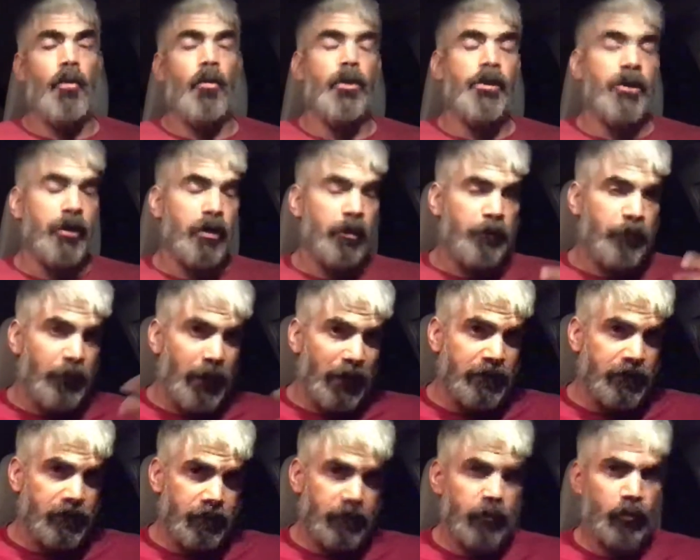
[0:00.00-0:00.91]
or you're going to
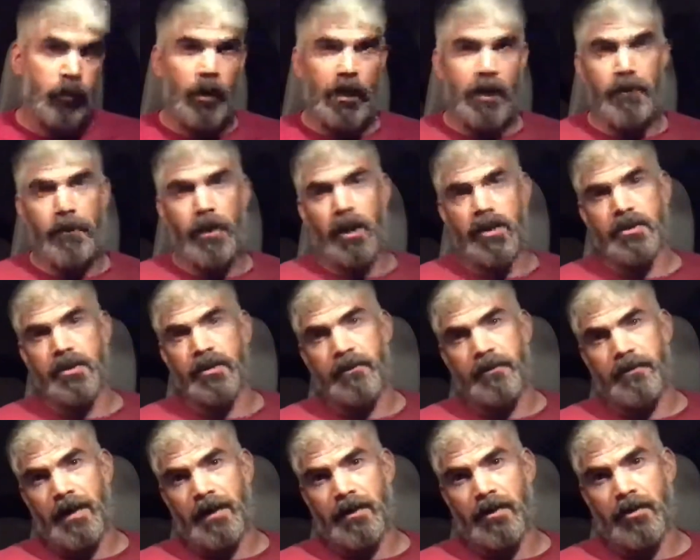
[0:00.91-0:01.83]
bet $20 on the
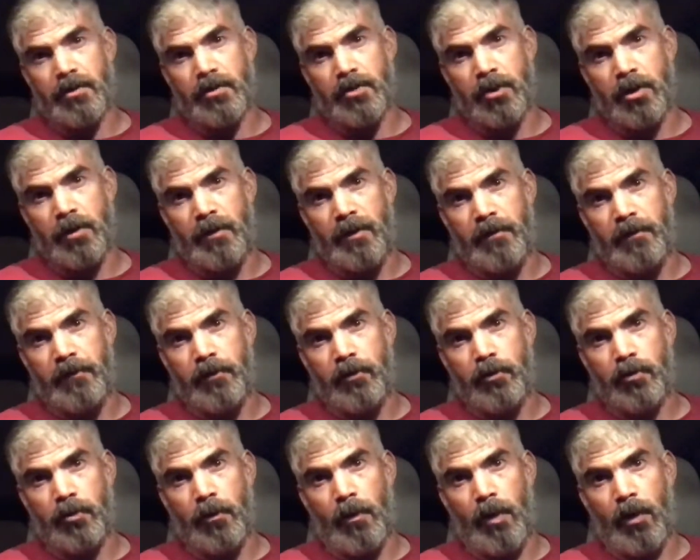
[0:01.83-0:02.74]
fact that there's going to be
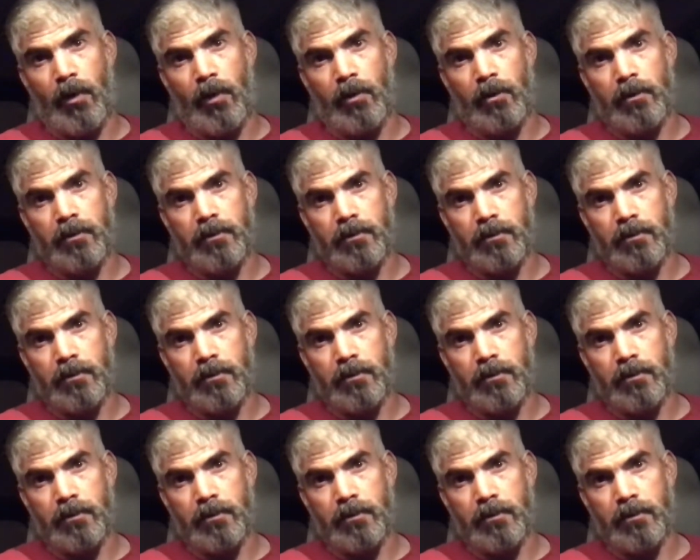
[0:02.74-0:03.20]
food tomorrow.